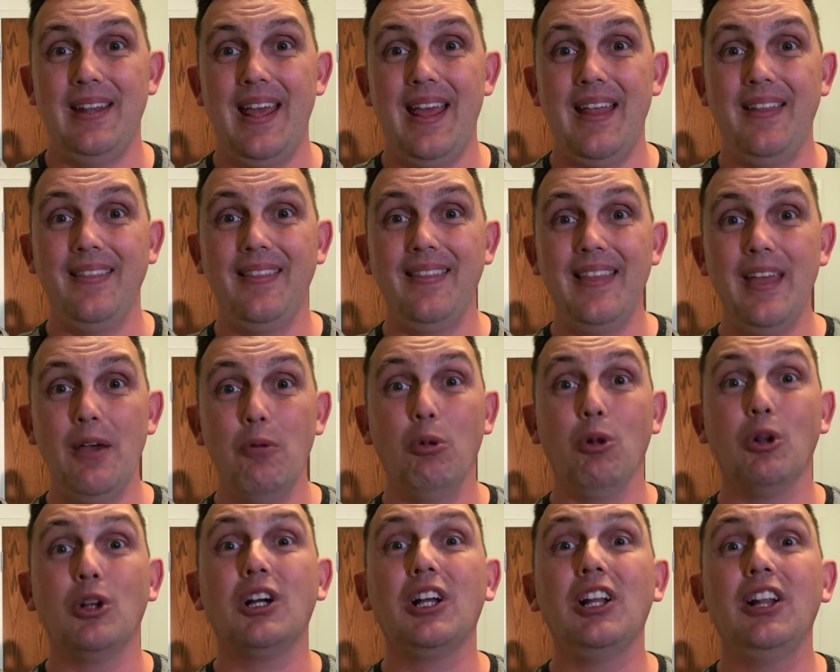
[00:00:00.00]
and it
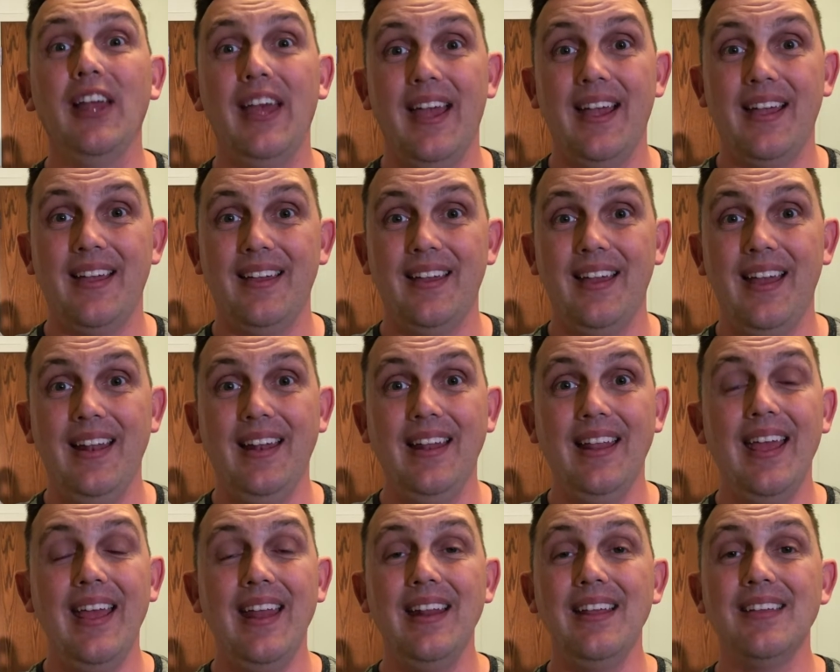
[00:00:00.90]
will click, and
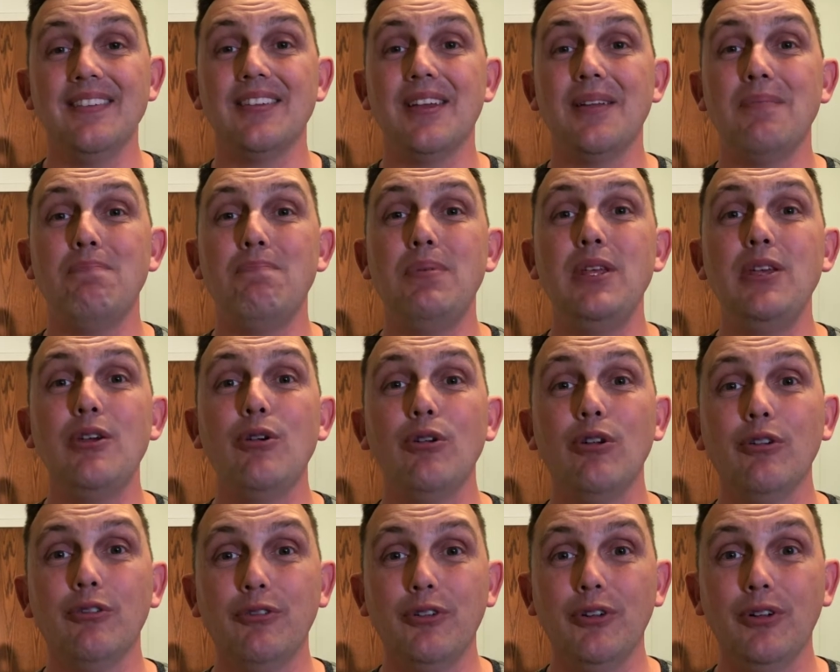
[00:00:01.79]
it is a
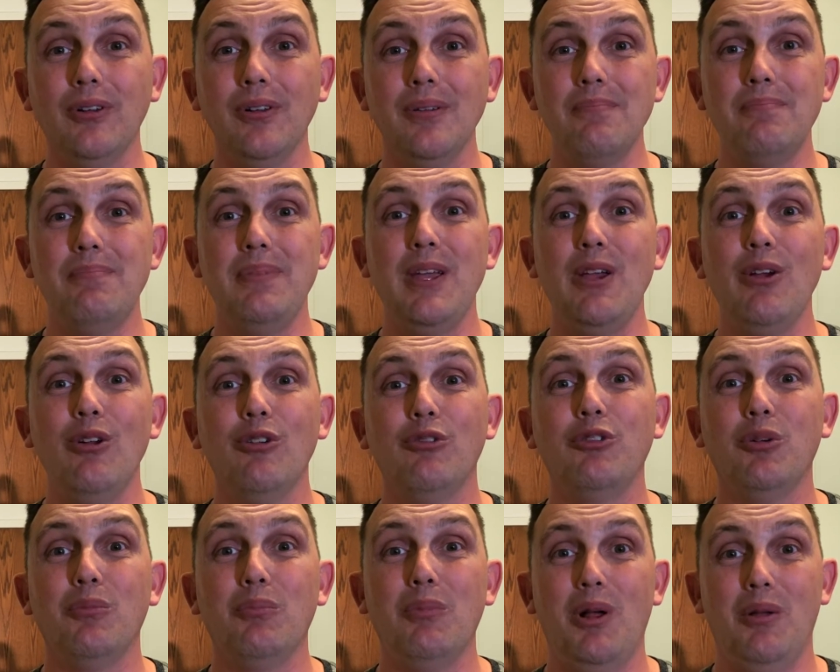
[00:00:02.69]
beautiful,
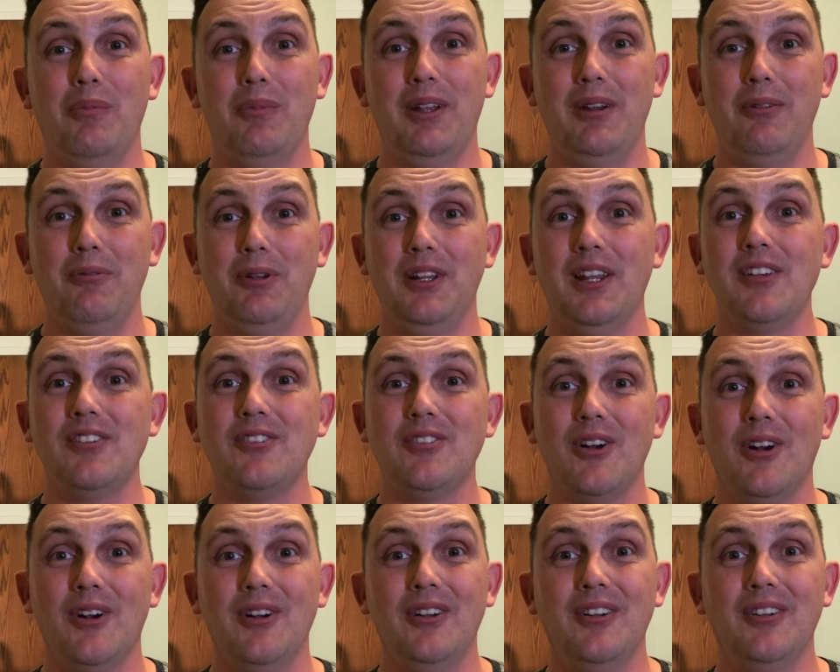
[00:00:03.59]
beautiful moment when they
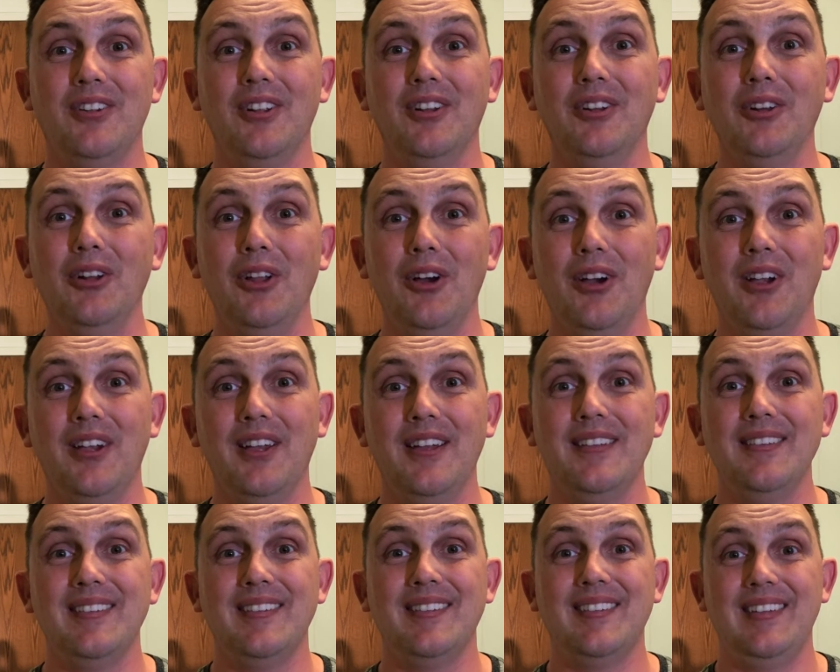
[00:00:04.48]
start to look
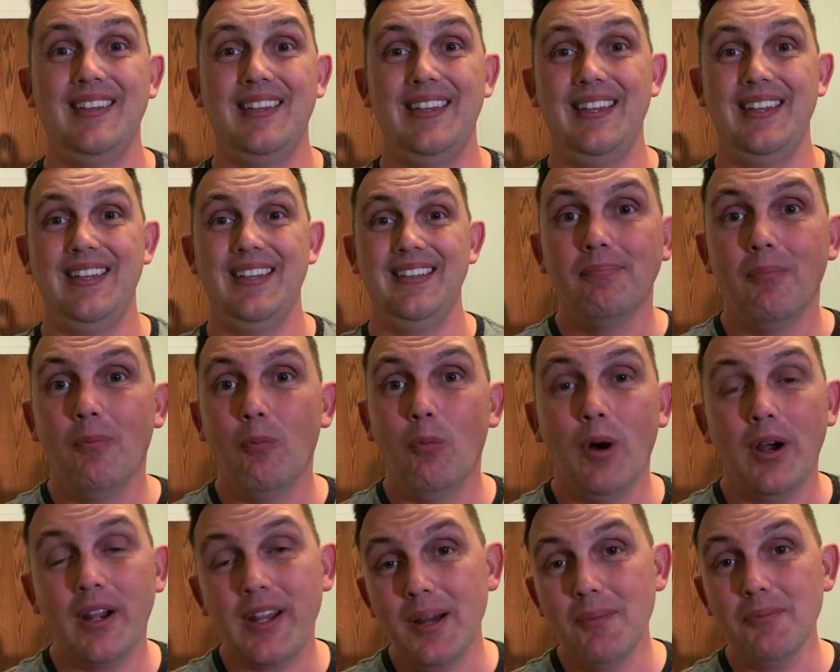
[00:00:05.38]
and see.
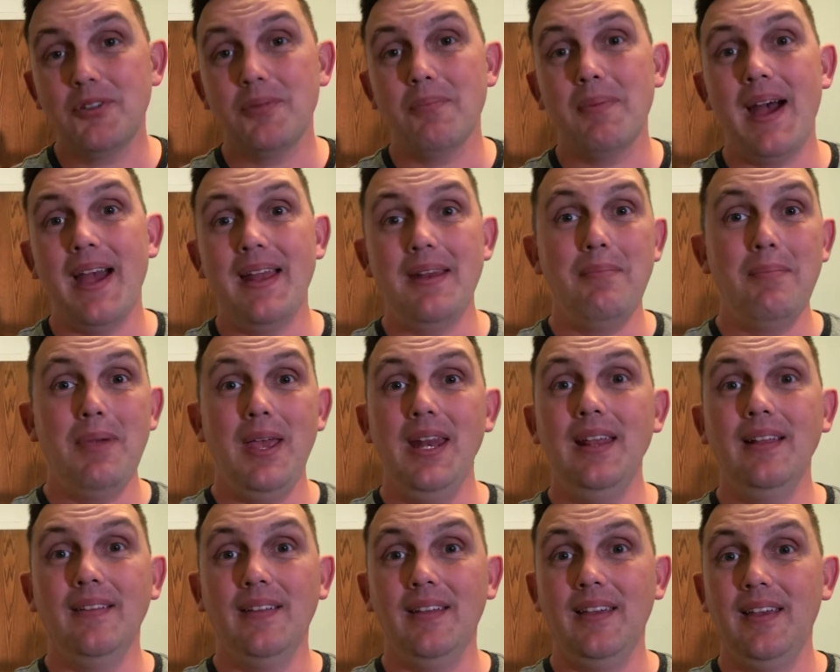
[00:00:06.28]
What comes to mind
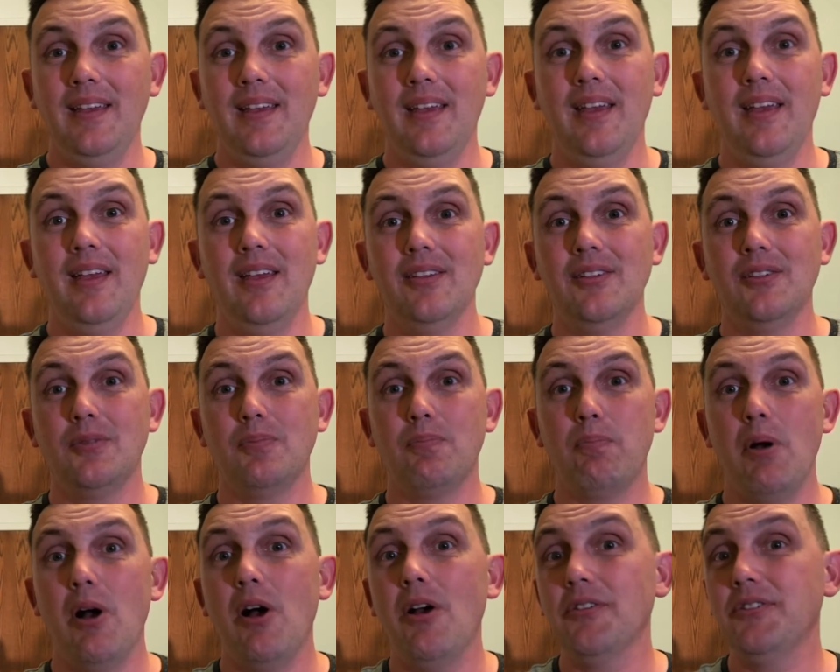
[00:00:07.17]
immediately is
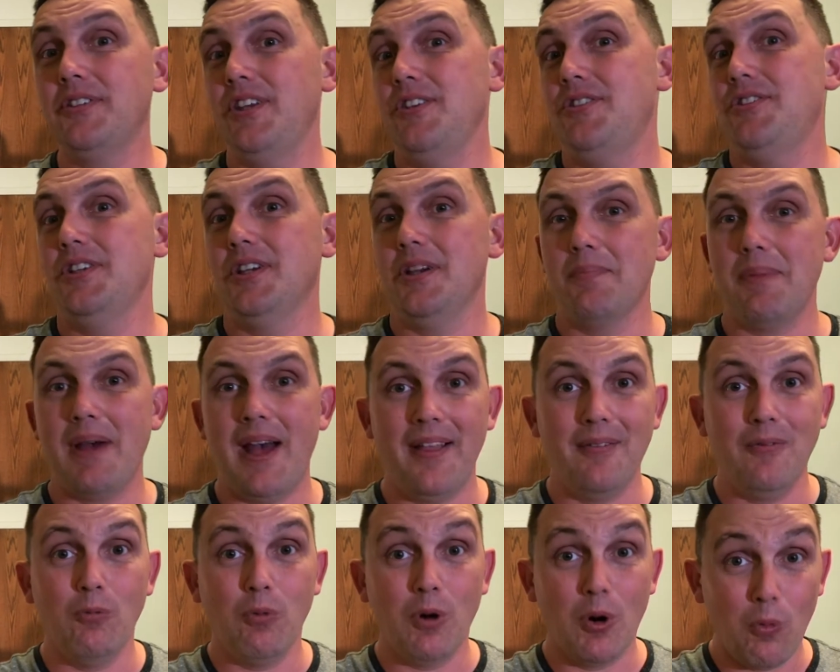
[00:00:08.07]
Paul's teaching
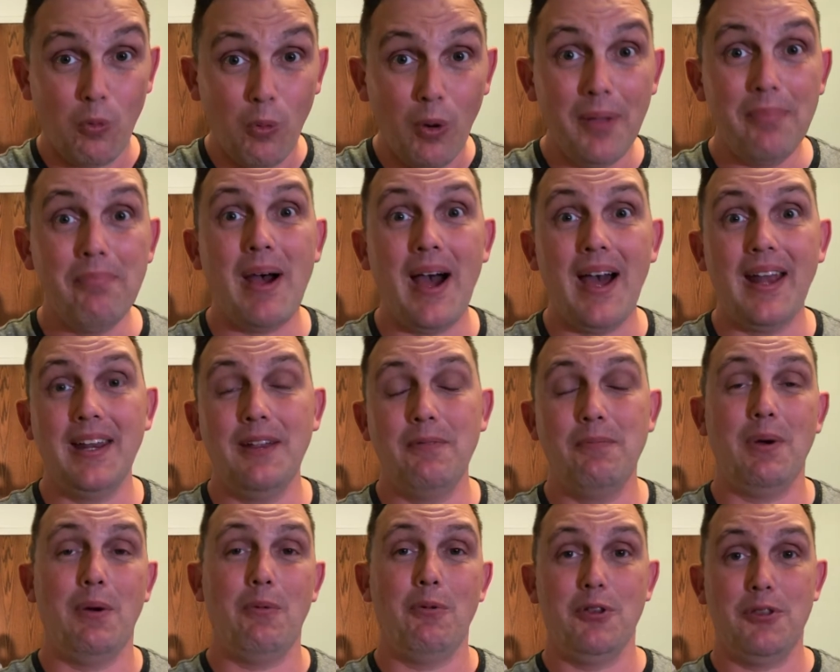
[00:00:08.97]
about we're one body,
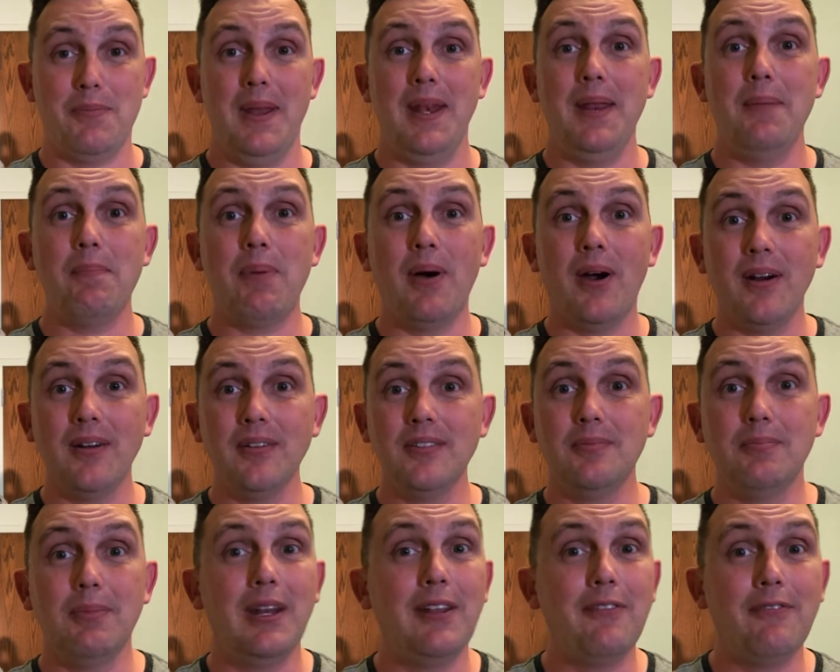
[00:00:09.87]
but with many
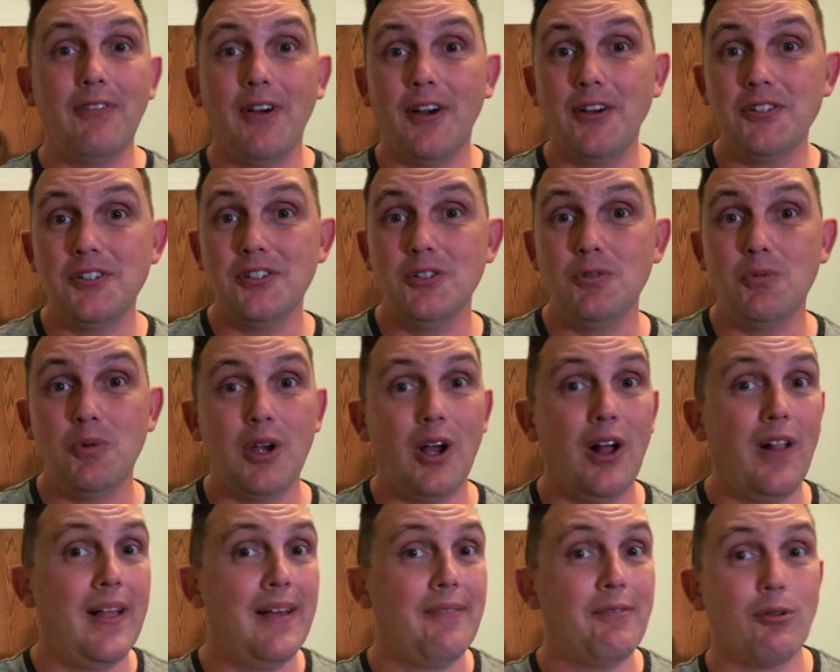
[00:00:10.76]
parts, many functions. We
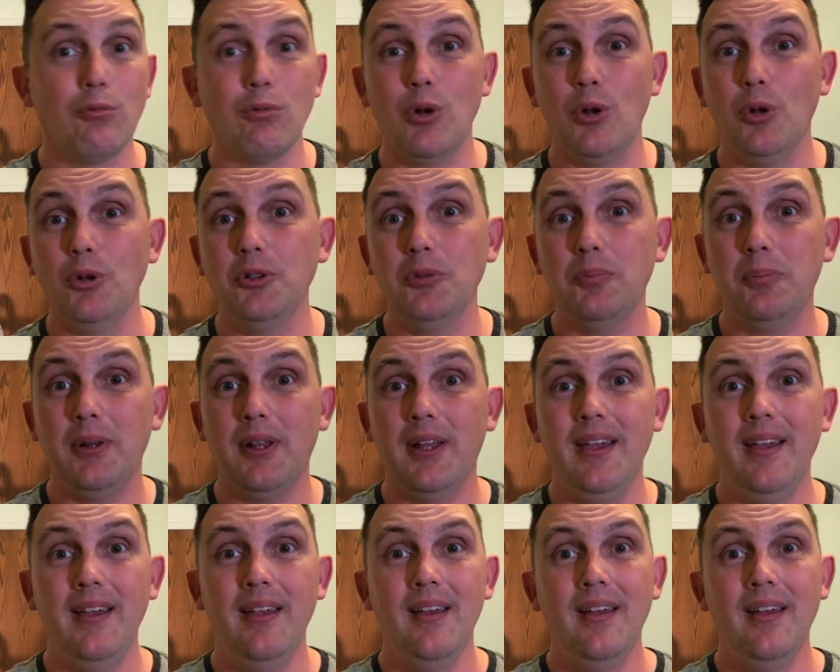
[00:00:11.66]
all have a role to play.